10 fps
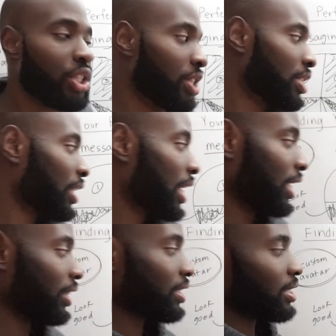Just like
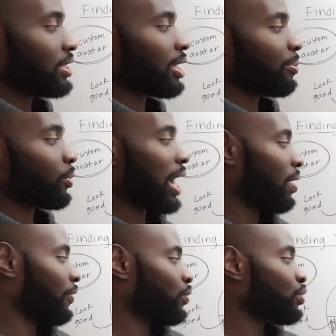in this example,
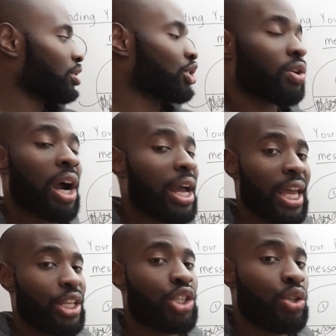how if you just try
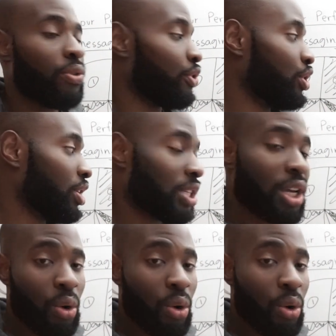and shoot for just